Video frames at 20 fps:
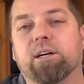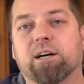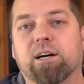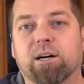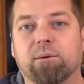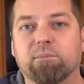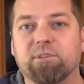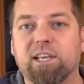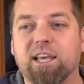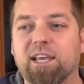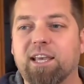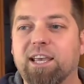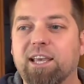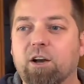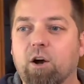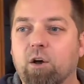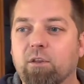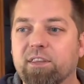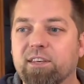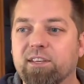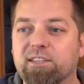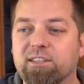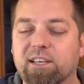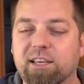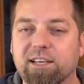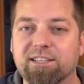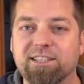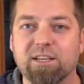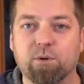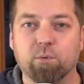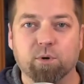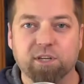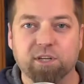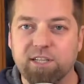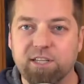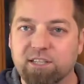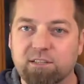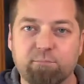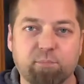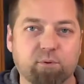taking all these things that were
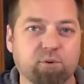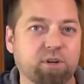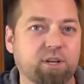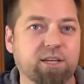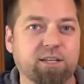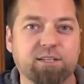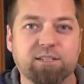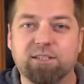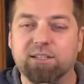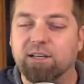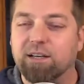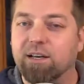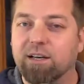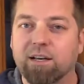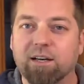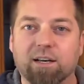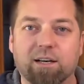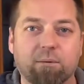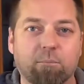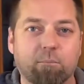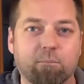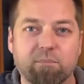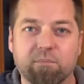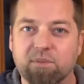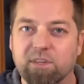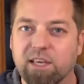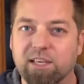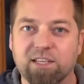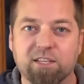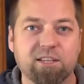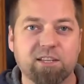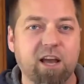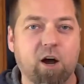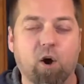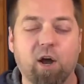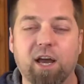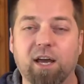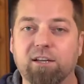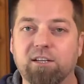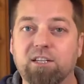disparate. They all
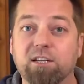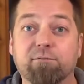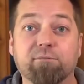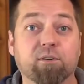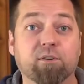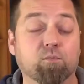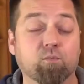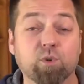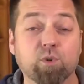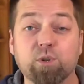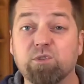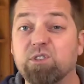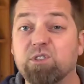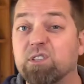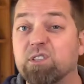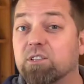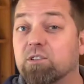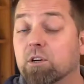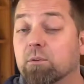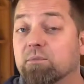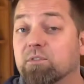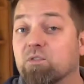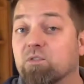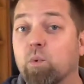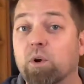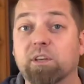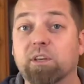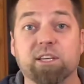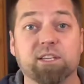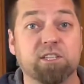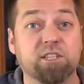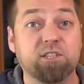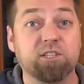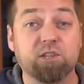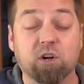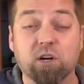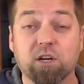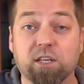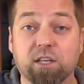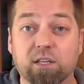had different roots in terms of where they
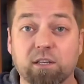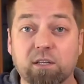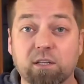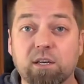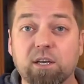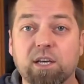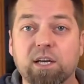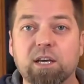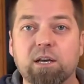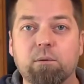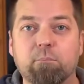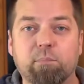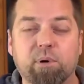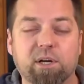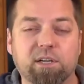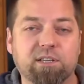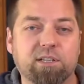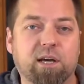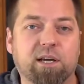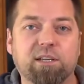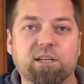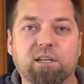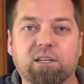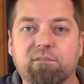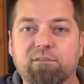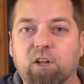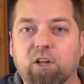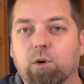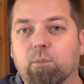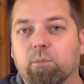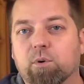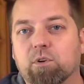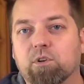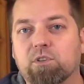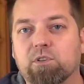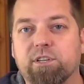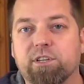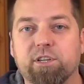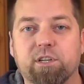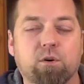started, but .NET
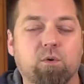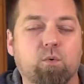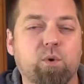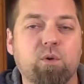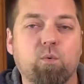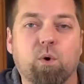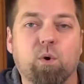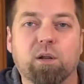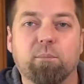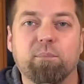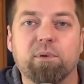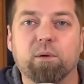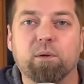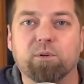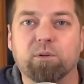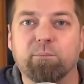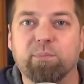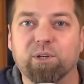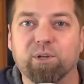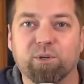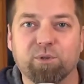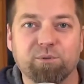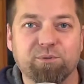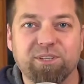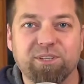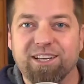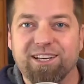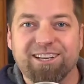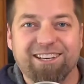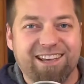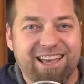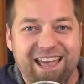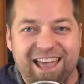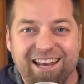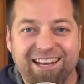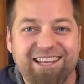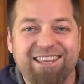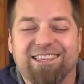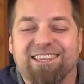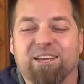developers, we want to be able to build
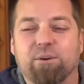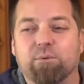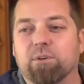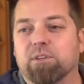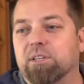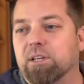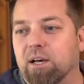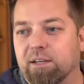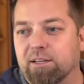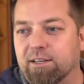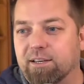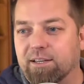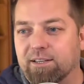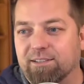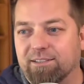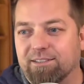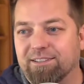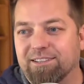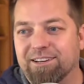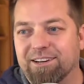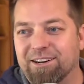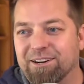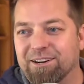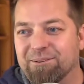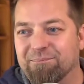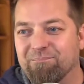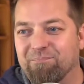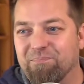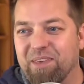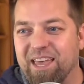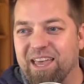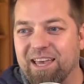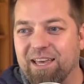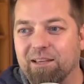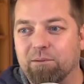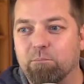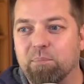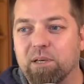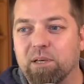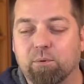anything with .NET
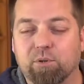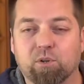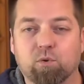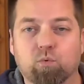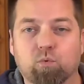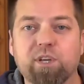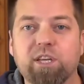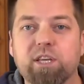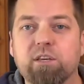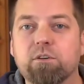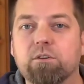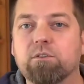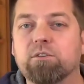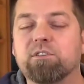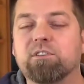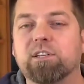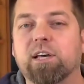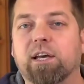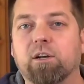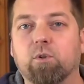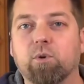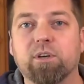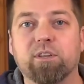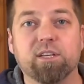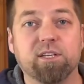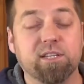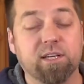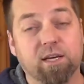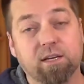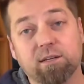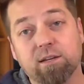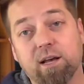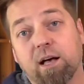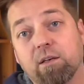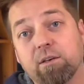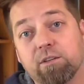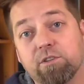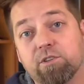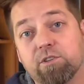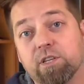and be able to reuse not only the
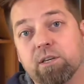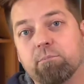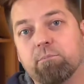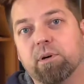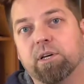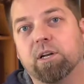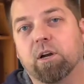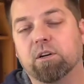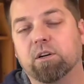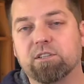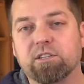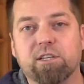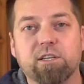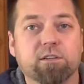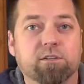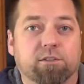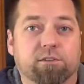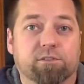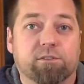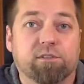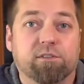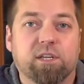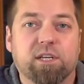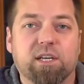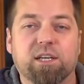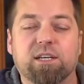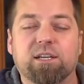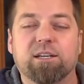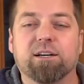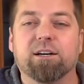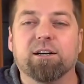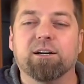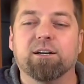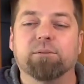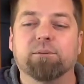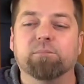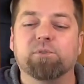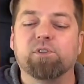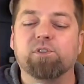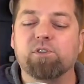technology but our skills.
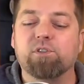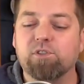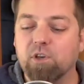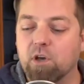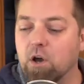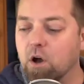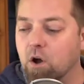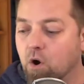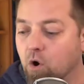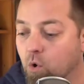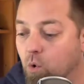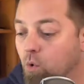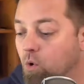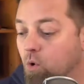.NET